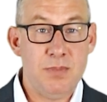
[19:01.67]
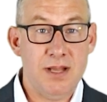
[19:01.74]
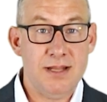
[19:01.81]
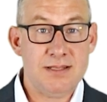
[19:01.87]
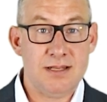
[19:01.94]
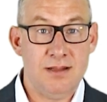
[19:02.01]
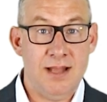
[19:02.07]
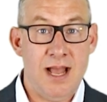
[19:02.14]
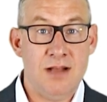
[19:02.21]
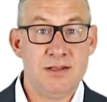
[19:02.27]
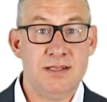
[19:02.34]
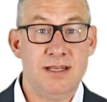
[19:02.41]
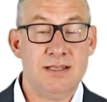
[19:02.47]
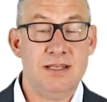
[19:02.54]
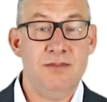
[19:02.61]
bits allow
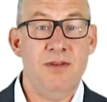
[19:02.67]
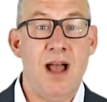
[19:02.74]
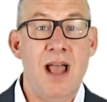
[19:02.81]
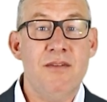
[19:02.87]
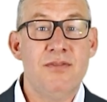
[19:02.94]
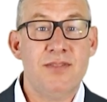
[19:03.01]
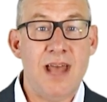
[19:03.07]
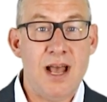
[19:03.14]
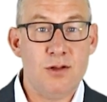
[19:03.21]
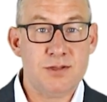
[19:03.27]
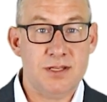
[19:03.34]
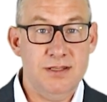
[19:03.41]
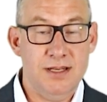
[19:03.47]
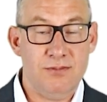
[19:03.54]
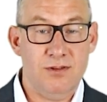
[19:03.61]

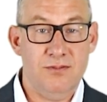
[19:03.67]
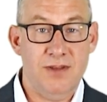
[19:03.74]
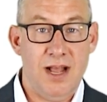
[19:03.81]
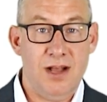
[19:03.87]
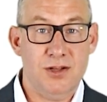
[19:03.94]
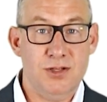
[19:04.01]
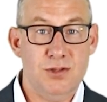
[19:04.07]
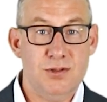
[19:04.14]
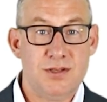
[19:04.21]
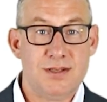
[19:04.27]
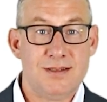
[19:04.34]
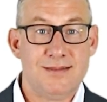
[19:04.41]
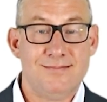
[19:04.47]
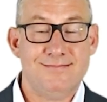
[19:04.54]
65,000 different values.